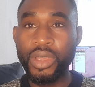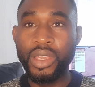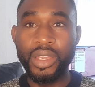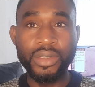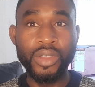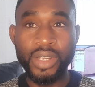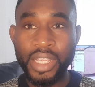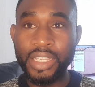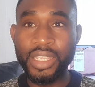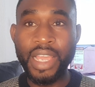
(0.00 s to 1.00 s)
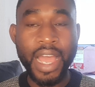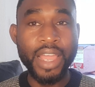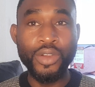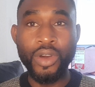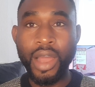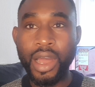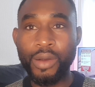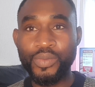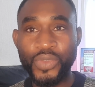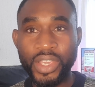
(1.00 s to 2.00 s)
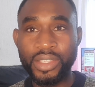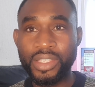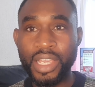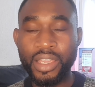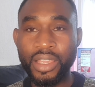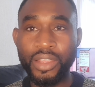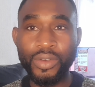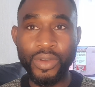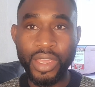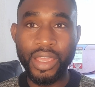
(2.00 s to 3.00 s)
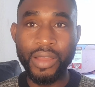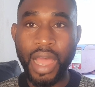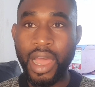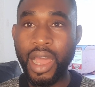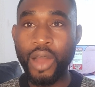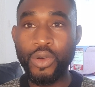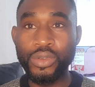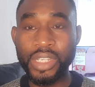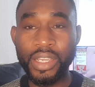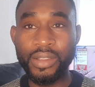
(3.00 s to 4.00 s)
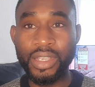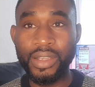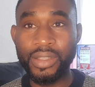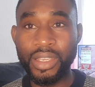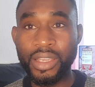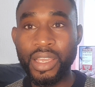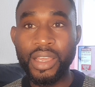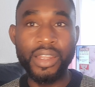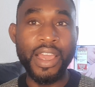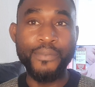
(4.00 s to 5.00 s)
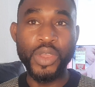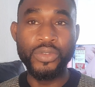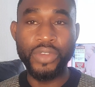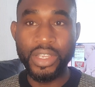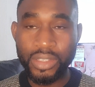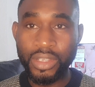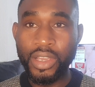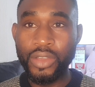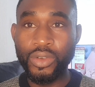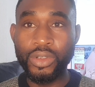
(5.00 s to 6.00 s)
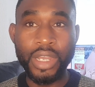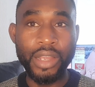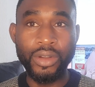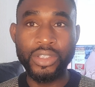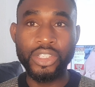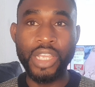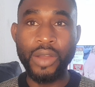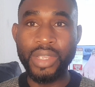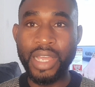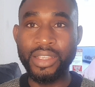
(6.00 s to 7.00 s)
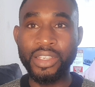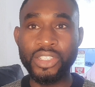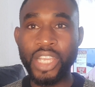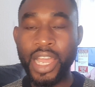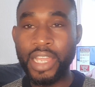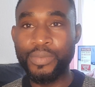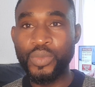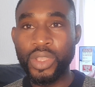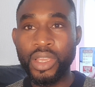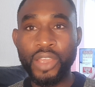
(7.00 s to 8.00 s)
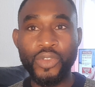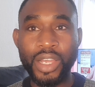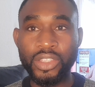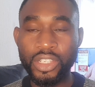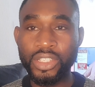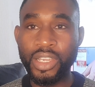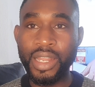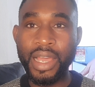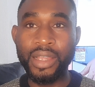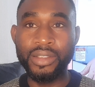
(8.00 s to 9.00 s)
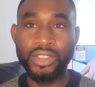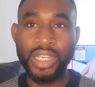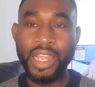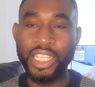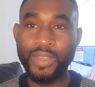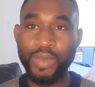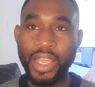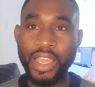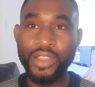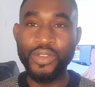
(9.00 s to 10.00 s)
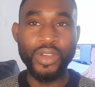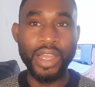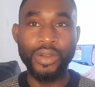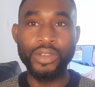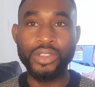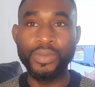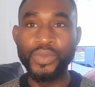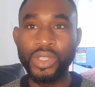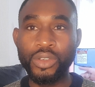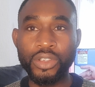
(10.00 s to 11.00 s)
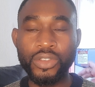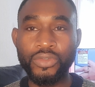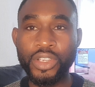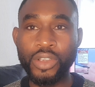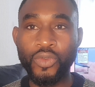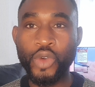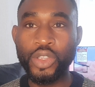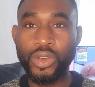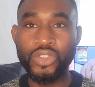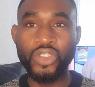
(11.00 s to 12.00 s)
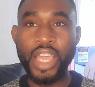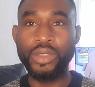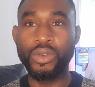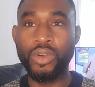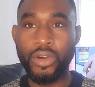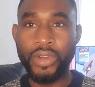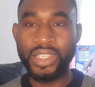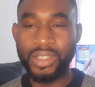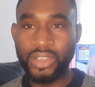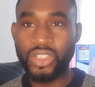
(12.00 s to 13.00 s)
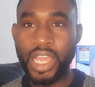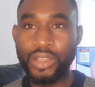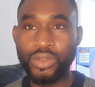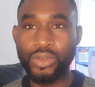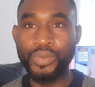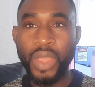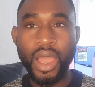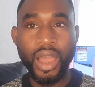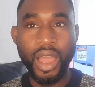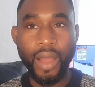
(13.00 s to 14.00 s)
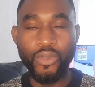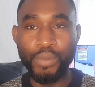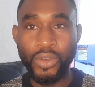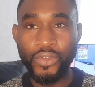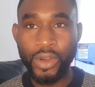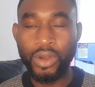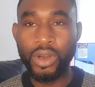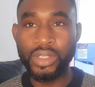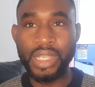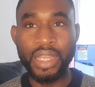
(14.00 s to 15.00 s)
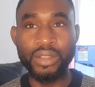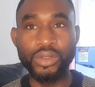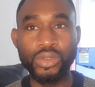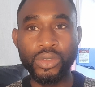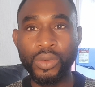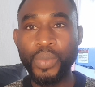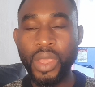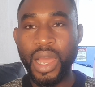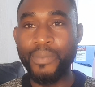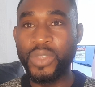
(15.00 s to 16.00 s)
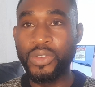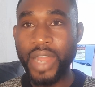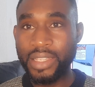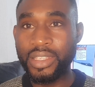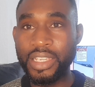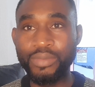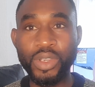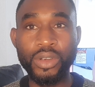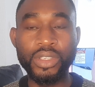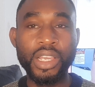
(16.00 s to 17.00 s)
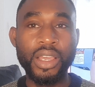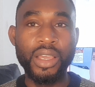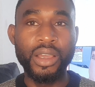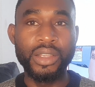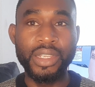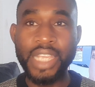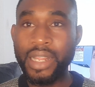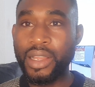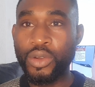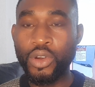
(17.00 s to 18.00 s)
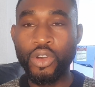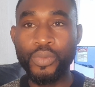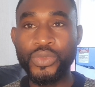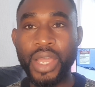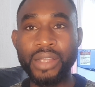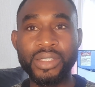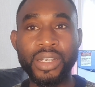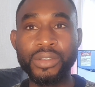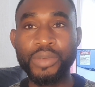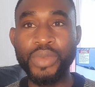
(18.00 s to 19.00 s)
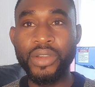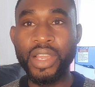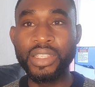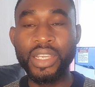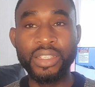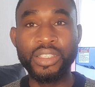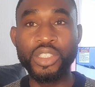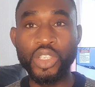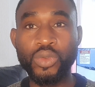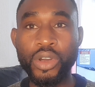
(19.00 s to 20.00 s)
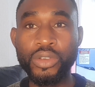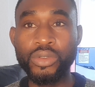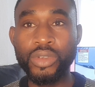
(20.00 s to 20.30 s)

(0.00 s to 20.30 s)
It's not easy. I know how kids here in the UK are, how they are being raised. You cannot shout at a child if you are teaching and the child is playing. You cannot just raise your voice or try to correct the child to be focused and do the right thing, because the child can go home and tell the parent, "This is what you